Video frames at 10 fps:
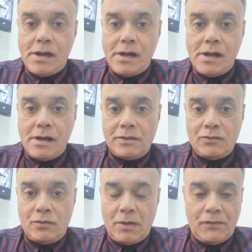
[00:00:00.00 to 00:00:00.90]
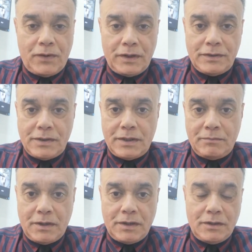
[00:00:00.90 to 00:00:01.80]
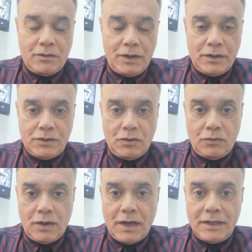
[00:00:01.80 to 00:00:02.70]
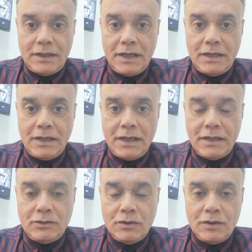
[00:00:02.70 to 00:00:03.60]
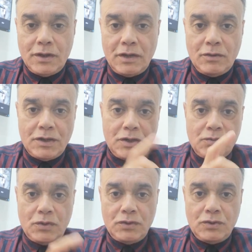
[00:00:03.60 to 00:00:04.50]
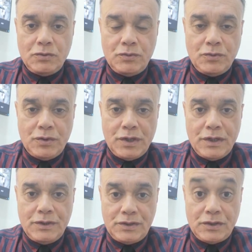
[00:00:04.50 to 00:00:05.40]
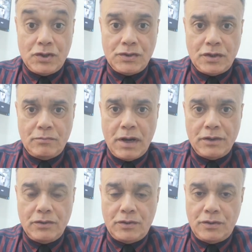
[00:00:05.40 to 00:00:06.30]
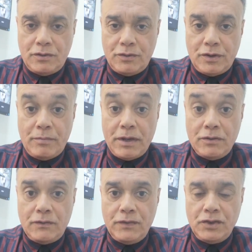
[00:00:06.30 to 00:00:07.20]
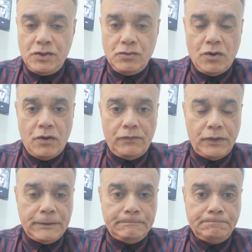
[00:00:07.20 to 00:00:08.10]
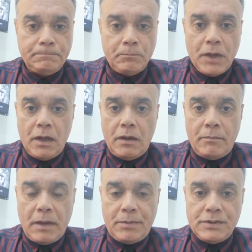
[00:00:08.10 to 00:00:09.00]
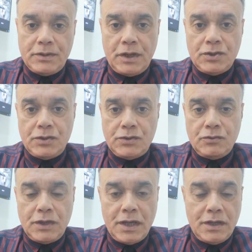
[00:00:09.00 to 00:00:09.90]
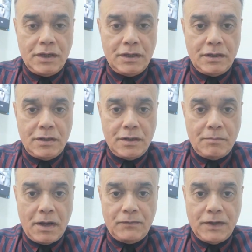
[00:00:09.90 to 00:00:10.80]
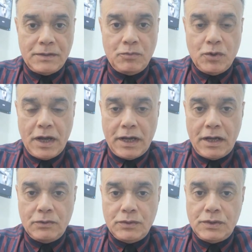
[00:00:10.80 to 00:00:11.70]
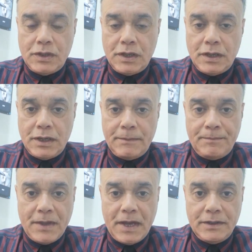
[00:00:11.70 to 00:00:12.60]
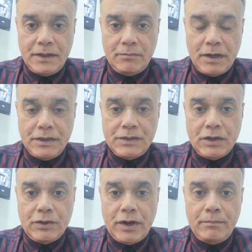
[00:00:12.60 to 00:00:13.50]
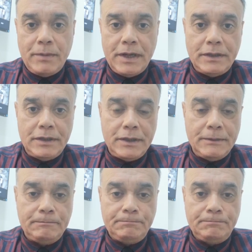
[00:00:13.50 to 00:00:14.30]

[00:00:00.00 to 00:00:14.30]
as all my friends and my colleagues know. And then I just want to, this is just a reminder video of my presentations today in my Facebook accounts and in my Instagram and